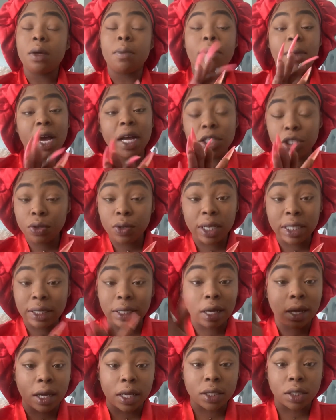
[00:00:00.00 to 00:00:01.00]
Mind you, this
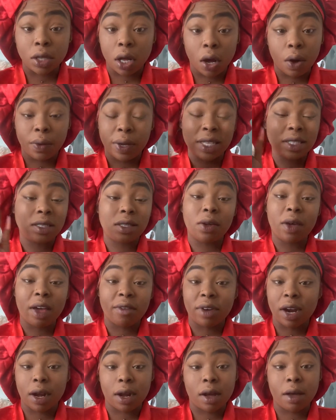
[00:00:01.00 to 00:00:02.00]
nigga is gone. He still
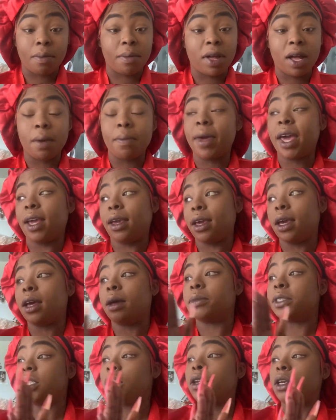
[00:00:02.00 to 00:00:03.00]
have not come back yet.
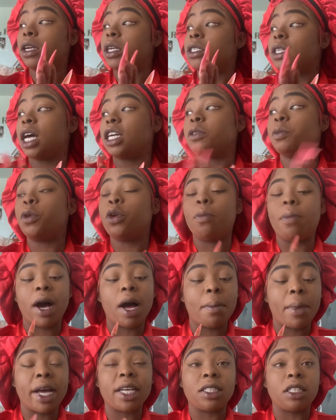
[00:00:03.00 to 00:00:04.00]
I'm still in this hospital
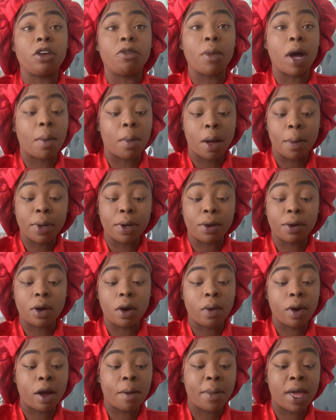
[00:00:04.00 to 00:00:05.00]
by myself. My mama don't
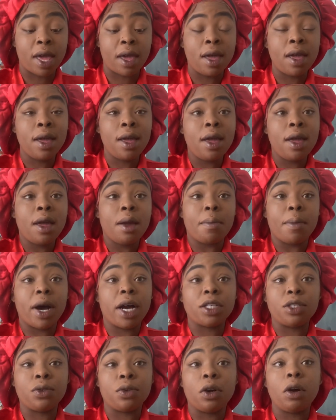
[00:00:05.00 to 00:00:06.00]
know where I'm at.
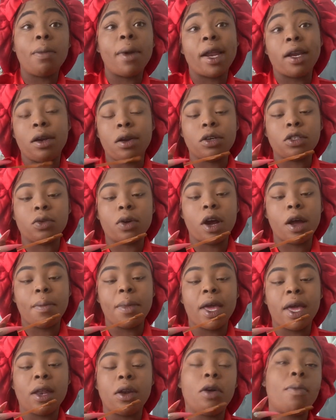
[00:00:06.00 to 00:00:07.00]
Mind you, nobody knows where I'm
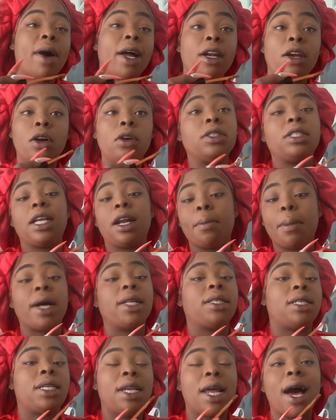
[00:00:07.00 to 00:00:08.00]
at. Nobody knows that I'm
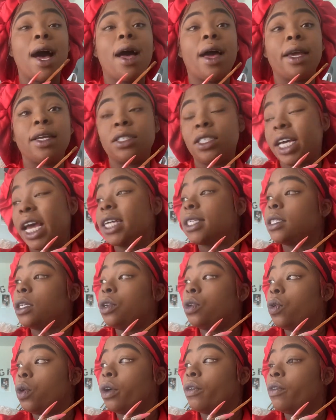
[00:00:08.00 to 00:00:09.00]
about to die in Jackson
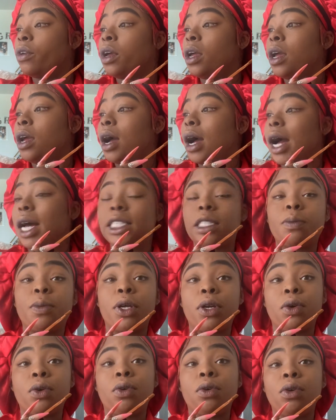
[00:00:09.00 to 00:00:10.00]
North
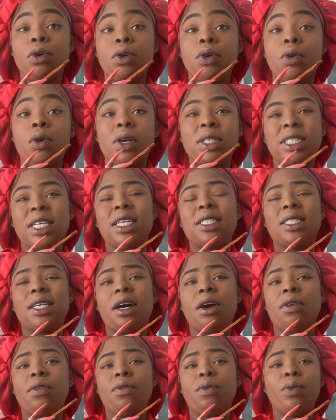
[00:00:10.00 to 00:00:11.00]
Hospital. Or is that
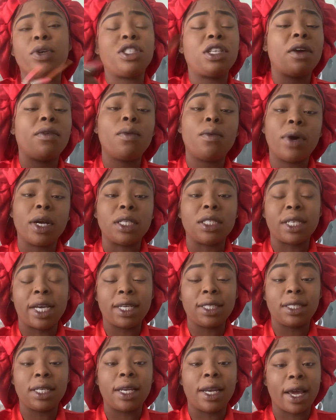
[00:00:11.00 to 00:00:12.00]
South? Whichever one,
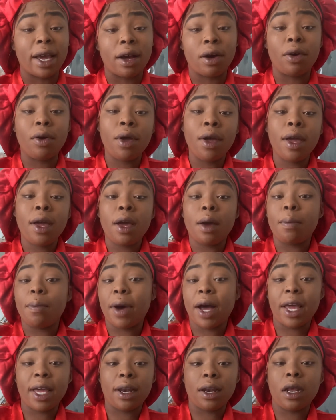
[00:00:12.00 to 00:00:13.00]
Jackson down
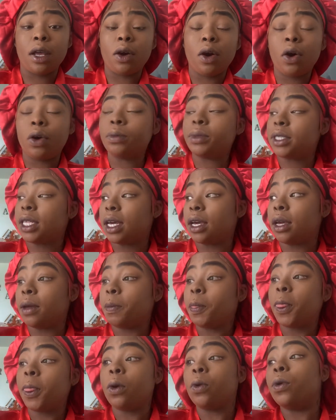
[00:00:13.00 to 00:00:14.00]
in Homestead.
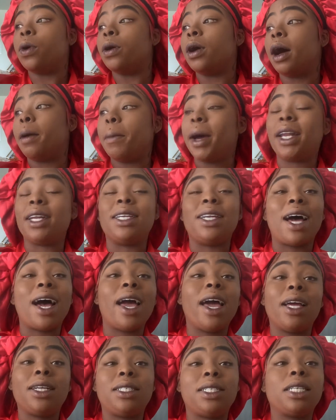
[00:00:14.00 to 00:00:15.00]
I'm about to
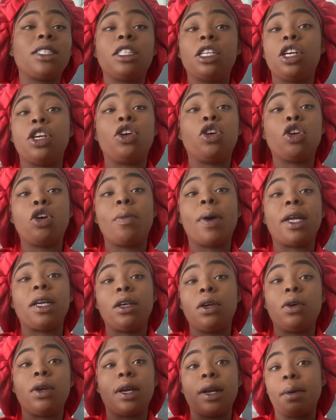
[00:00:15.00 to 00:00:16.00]
die at Jackson and don't nobody
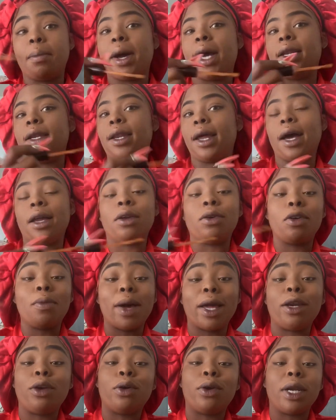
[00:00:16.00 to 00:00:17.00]
know that I'm about to die. Don't
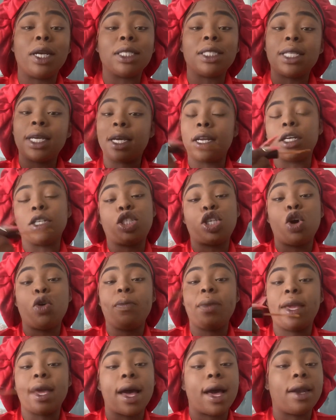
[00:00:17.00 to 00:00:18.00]
nobody know that this nigga done choked
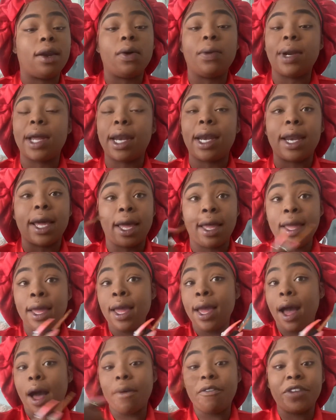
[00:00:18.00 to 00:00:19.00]
me out. No, none of that.
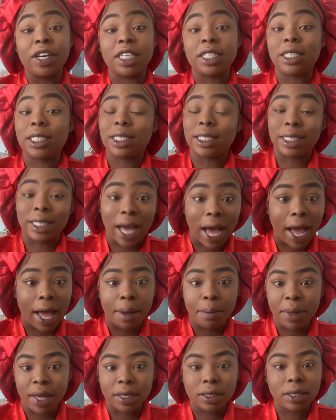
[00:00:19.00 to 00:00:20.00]
I'm finna just die
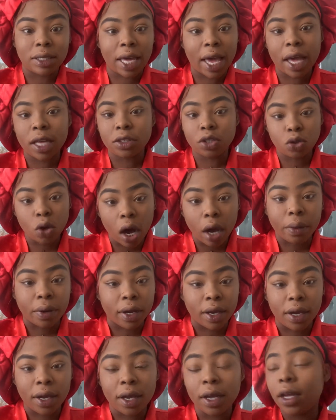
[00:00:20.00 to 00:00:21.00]
and be a sad
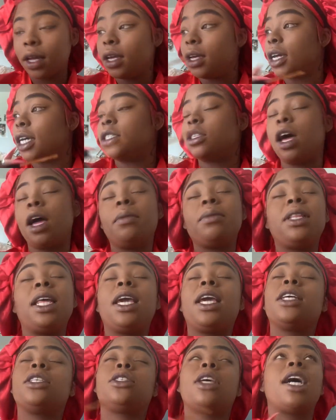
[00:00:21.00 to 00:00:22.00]
story. That's all I'm
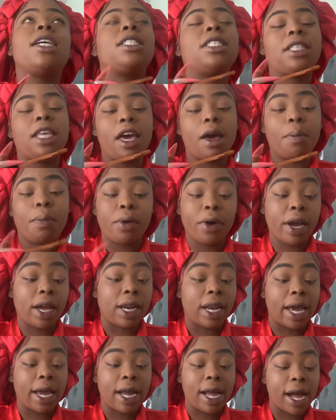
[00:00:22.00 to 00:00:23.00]
thinking. So I just kept
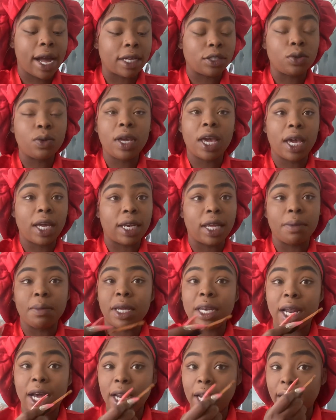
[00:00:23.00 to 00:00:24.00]
praying like, God, you can't let
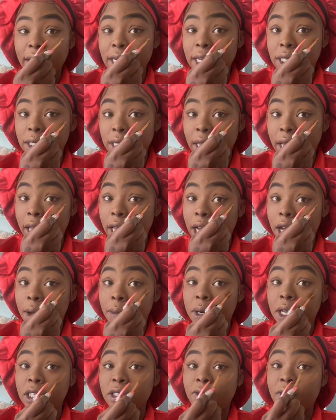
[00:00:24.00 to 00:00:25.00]
me die like this. I ain't
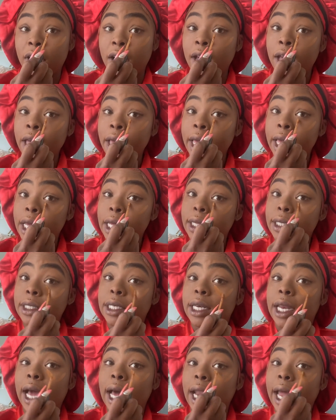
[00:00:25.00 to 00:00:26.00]
come this far
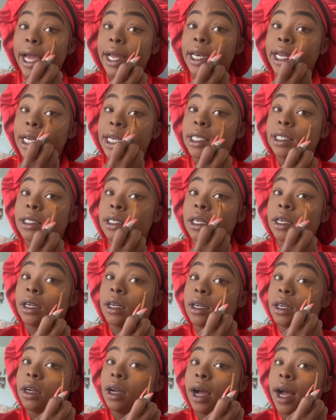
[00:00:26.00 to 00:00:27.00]
to die like this.
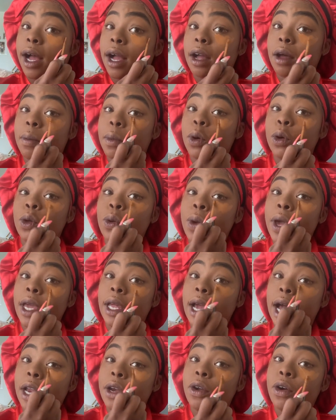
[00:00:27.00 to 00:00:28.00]
God, come on.
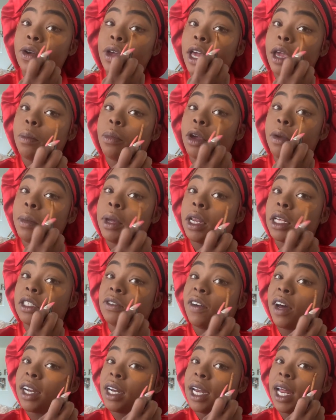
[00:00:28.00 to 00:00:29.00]
I know you ain't bring me this
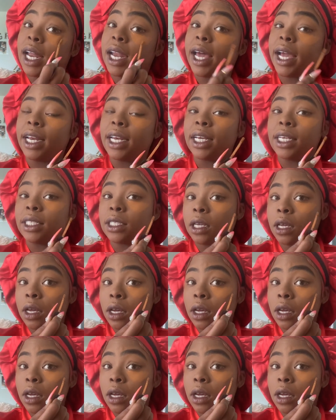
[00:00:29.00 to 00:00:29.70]
far to die like this.